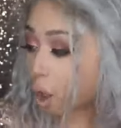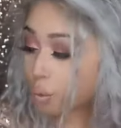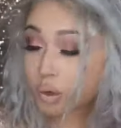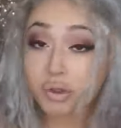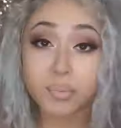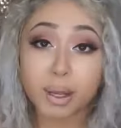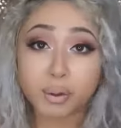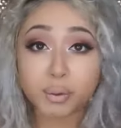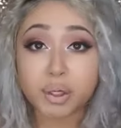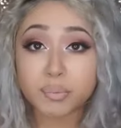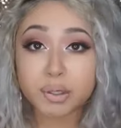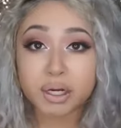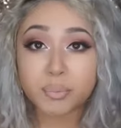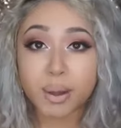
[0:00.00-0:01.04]
with my Huda
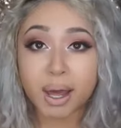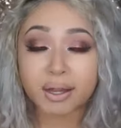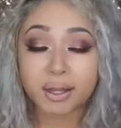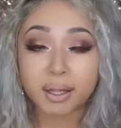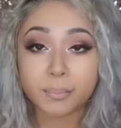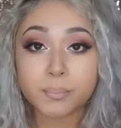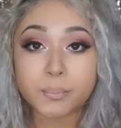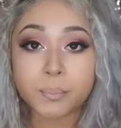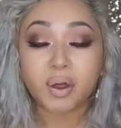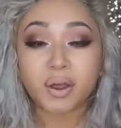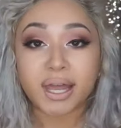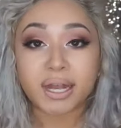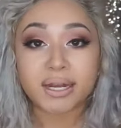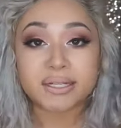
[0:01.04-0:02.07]
Beauty palette.
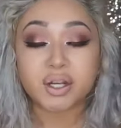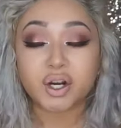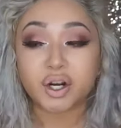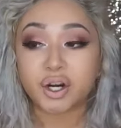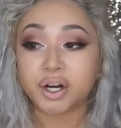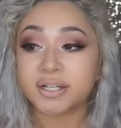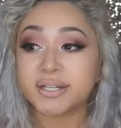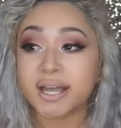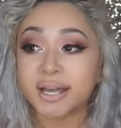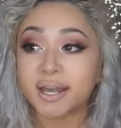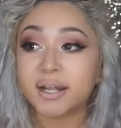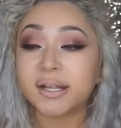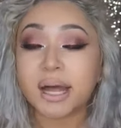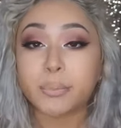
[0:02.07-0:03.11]
Well, it is her
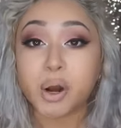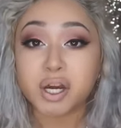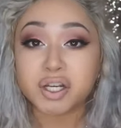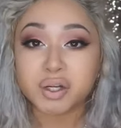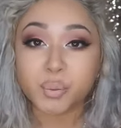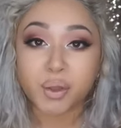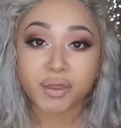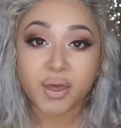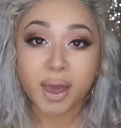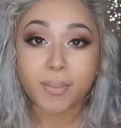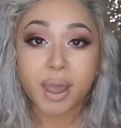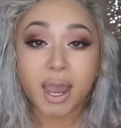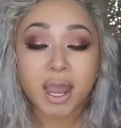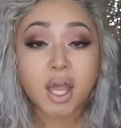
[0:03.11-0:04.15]
second collaboration with
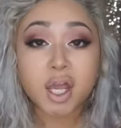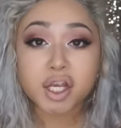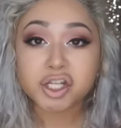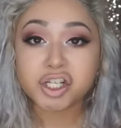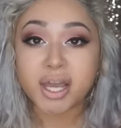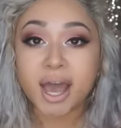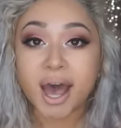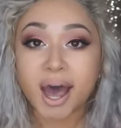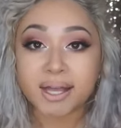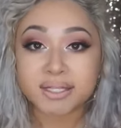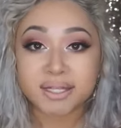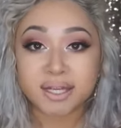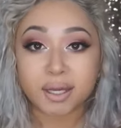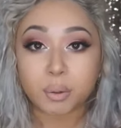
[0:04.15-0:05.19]
them. She
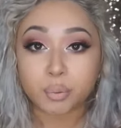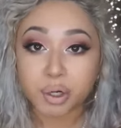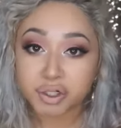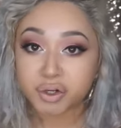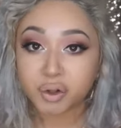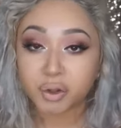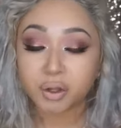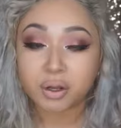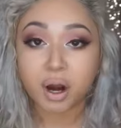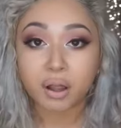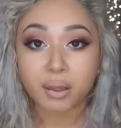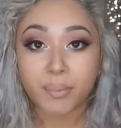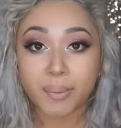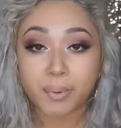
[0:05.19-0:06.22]
has the original
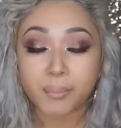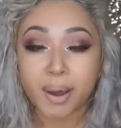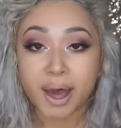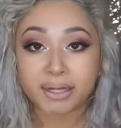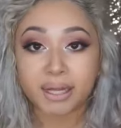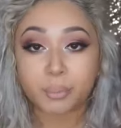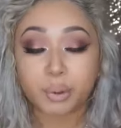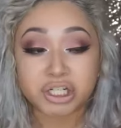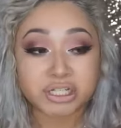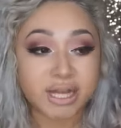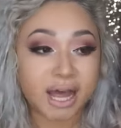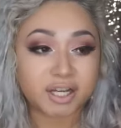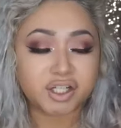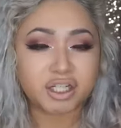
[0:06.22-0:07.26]
Carli Bybel palette, which is
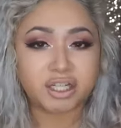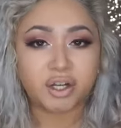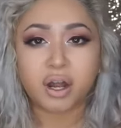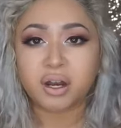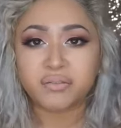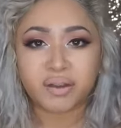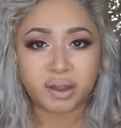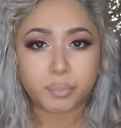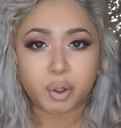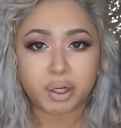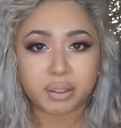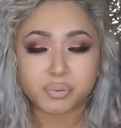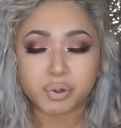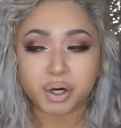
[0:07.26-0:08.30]
actually not available
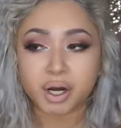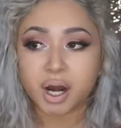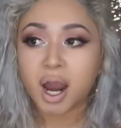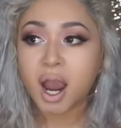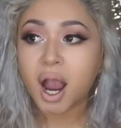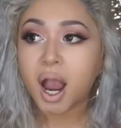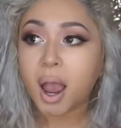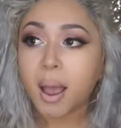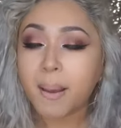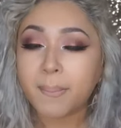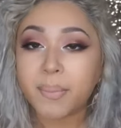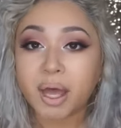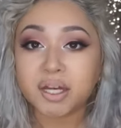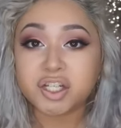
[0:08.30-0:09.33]
anymore.
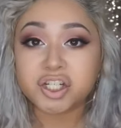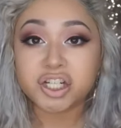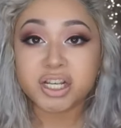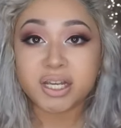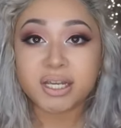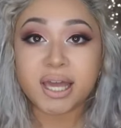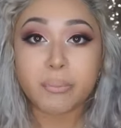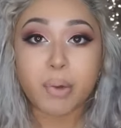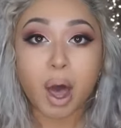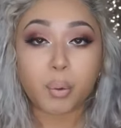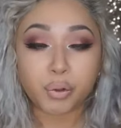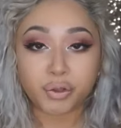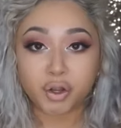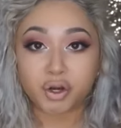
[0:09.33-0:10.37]
But she came out
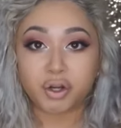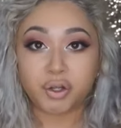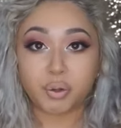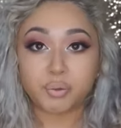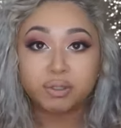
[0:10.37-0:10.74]
with the new